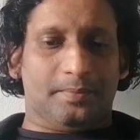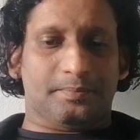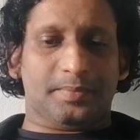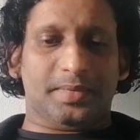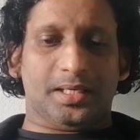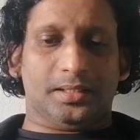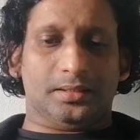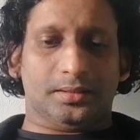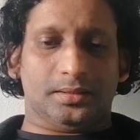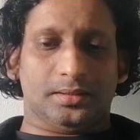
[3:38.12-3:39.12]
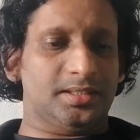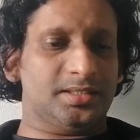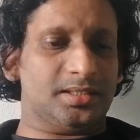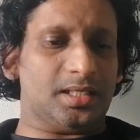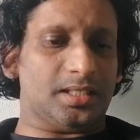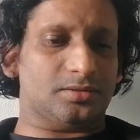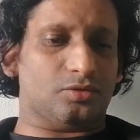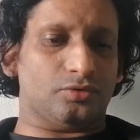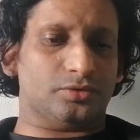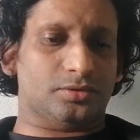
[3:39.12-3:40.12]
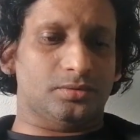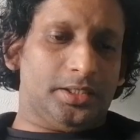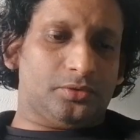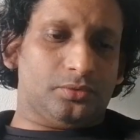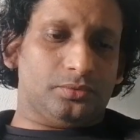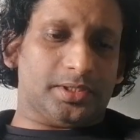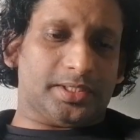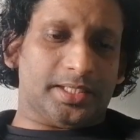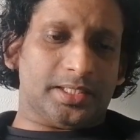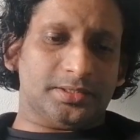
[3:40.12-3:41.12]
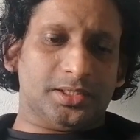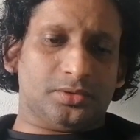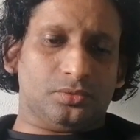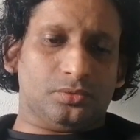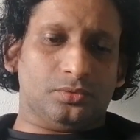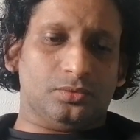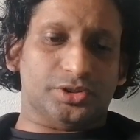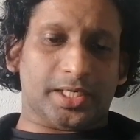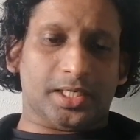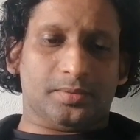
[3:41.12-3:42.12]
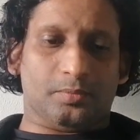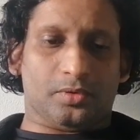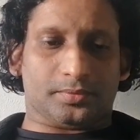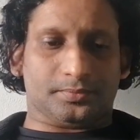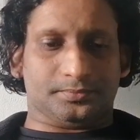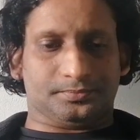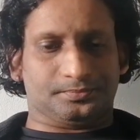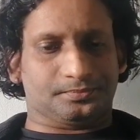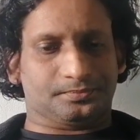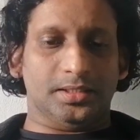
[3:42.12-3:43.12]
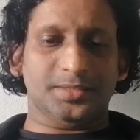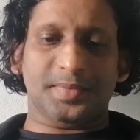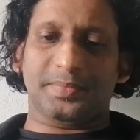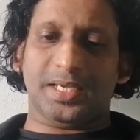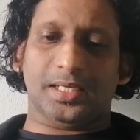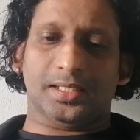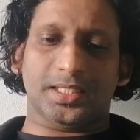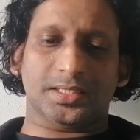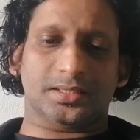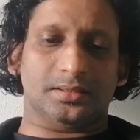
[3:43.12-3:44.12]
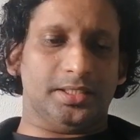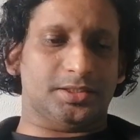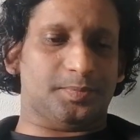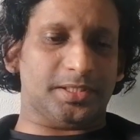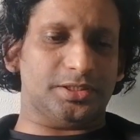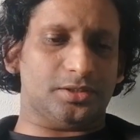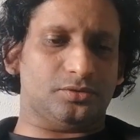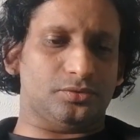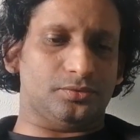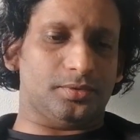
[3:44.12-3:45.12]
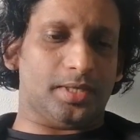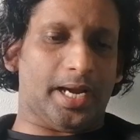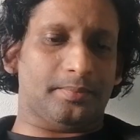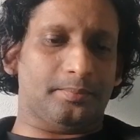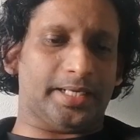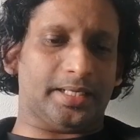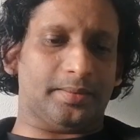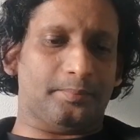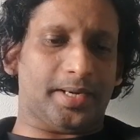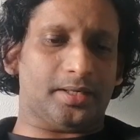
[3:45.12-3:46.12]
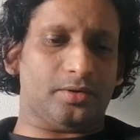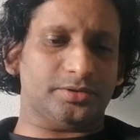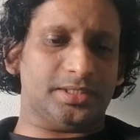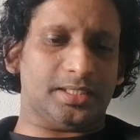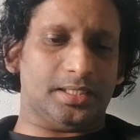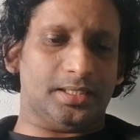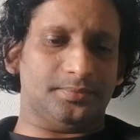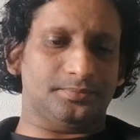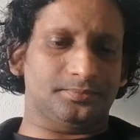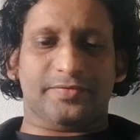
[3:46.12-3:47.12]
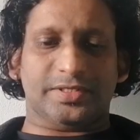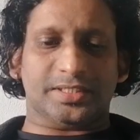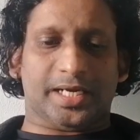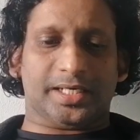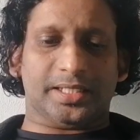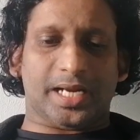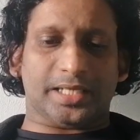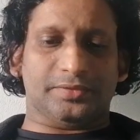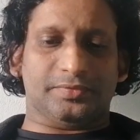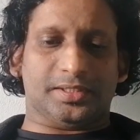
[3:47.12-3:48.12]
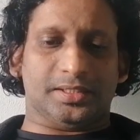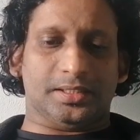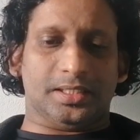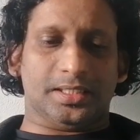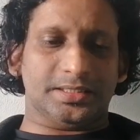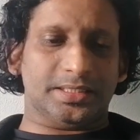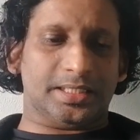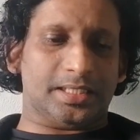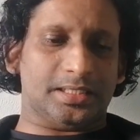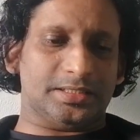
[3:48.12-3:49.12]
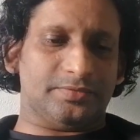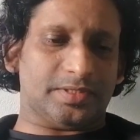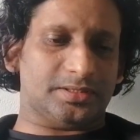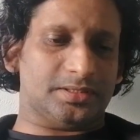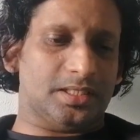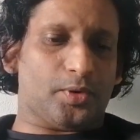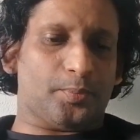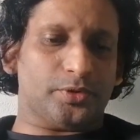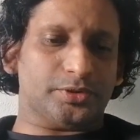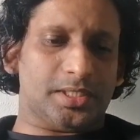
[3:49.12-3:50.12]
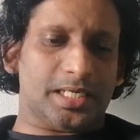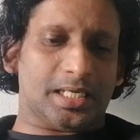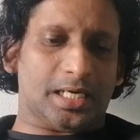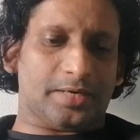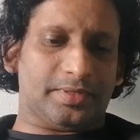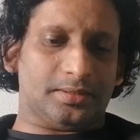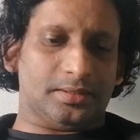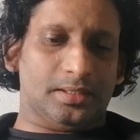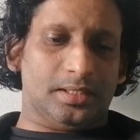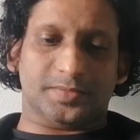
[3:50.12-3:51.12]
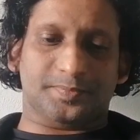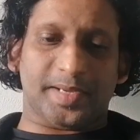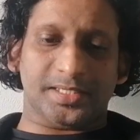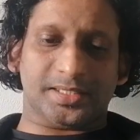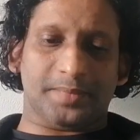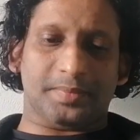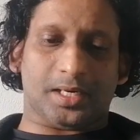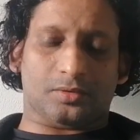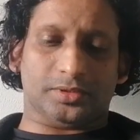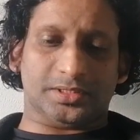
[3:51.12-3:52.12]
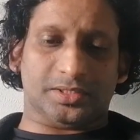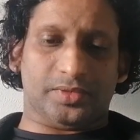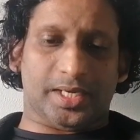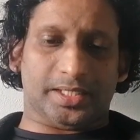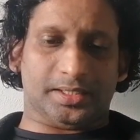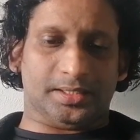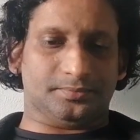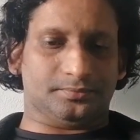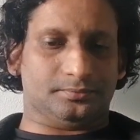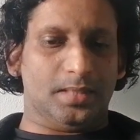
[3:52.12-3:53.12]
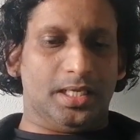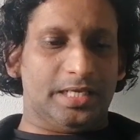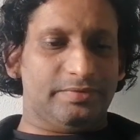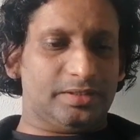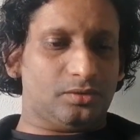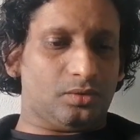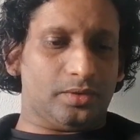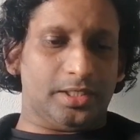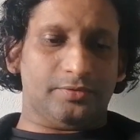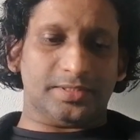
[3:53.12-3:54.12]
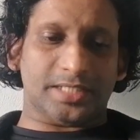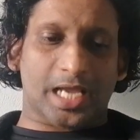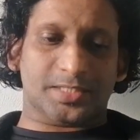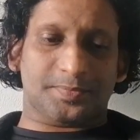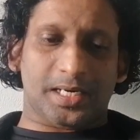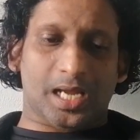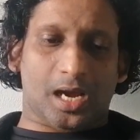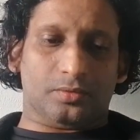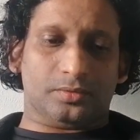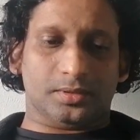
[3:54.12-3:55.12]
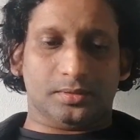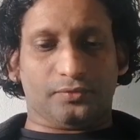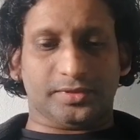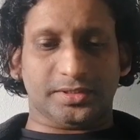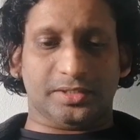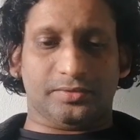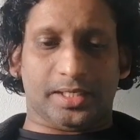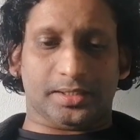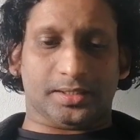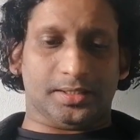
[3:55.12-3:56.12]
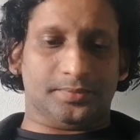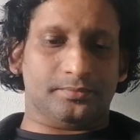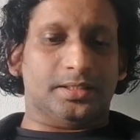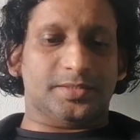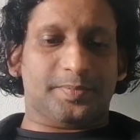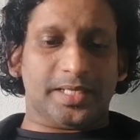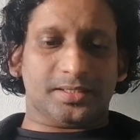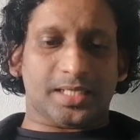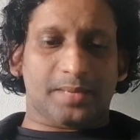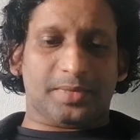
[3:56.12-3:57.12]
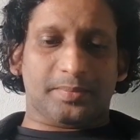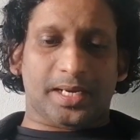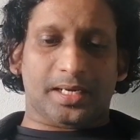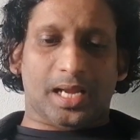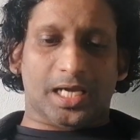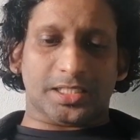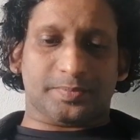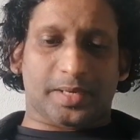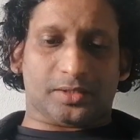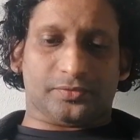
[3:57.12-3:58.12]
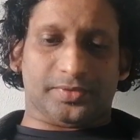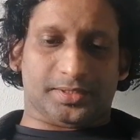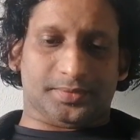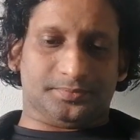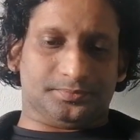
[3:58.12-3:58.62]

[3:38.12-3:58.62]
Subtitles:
Maybe this has caused it to the tendency to shrink more. This may be increased its pressure too, and paradoxically, there was another activity. Increasing energy was proportionally curving the space-time around the singularity. Even though it was expelled out of the singularity, the space-time remained as part of it.